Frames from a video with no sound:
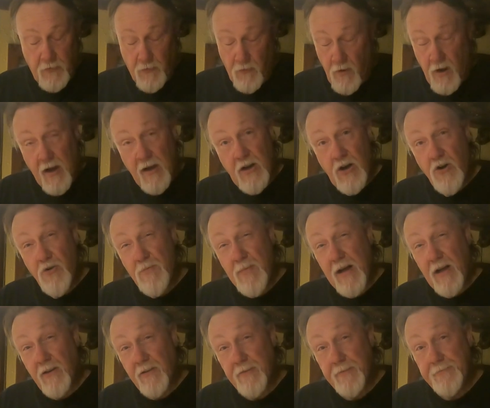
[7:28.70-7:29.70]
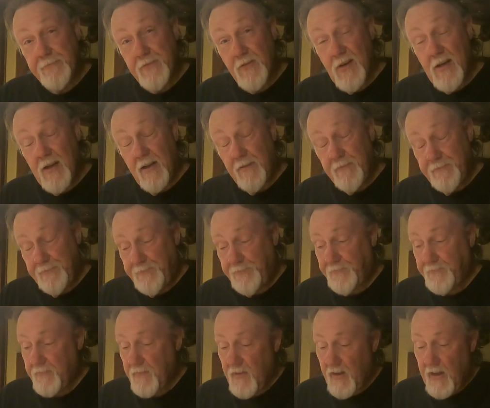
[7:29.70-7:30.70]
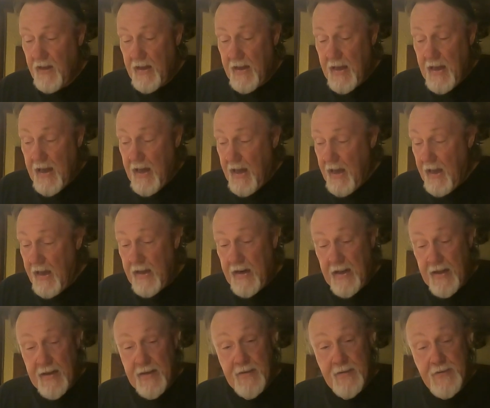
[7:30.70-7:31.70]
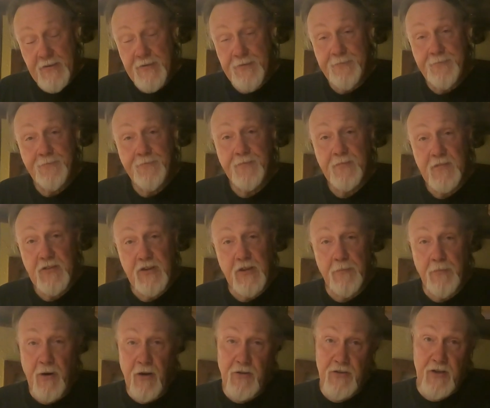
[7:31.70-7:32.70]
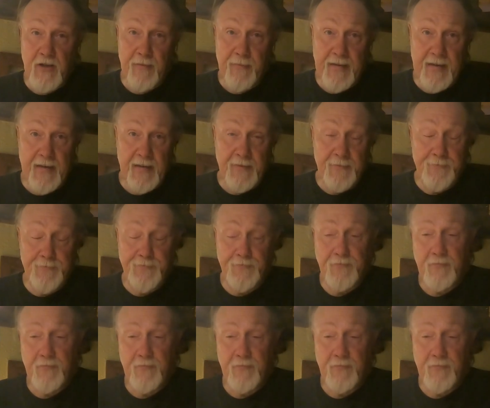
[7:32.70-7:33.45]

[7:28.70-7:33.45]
raw goat milk. Well, it is supposedly